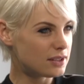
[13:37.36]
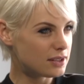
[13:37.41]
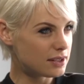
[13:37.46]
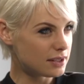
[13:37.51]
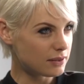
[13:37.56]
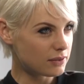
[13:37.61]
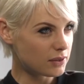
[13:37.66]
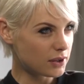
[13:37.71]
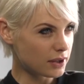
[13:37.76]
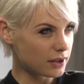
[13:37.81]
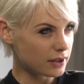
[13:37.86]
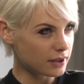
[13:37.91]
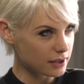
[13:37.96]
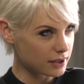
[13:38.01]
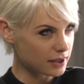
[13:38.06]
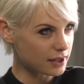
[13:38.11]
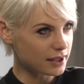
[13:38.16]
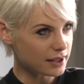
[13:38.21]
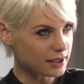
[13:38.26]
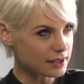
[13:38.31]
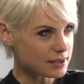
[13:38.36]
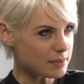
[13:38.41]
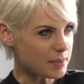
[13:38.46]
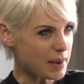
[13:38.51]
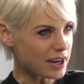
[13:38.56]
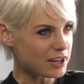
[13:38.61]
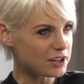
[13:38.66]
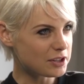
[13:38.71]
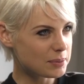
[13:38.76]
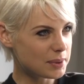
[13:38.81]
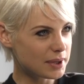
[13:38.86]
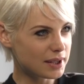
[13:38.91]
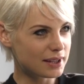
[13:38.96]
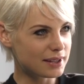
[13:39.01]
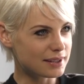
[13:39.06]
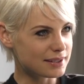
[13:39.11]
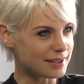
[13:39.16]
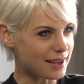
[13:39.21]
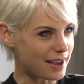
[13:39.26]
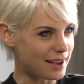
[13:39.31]
Are you going to get into management?
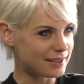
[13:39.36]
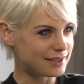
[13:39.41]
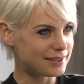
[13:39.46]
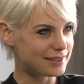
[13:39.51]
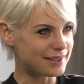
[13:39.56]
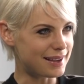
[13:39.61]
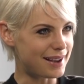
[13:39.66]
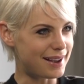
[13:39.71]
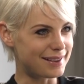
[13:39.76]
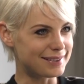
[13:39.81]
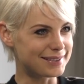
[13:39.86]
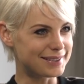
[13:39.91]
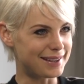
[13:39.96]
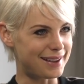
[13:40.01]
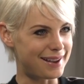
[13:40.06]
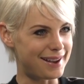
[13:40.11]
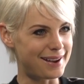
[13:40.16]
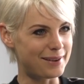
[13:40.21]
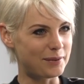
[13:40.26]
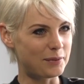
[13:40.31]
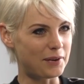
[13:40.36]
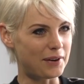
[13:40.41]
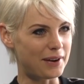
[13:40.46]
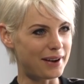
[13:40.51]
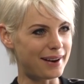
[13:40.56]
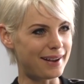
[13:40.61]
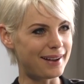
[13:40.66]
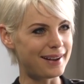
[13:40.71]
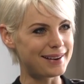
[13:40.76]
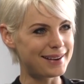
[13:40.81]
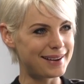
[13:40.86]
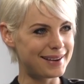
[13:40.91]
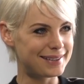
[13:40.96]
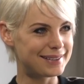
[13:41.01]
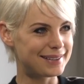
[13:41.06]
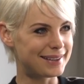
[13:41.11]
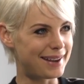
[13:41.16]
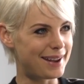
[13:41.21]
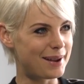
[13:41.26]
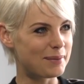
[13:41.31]
Because that sounds like what I need
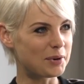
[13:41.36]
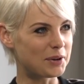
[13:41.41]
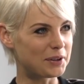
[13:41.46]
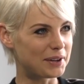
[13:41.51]
to get.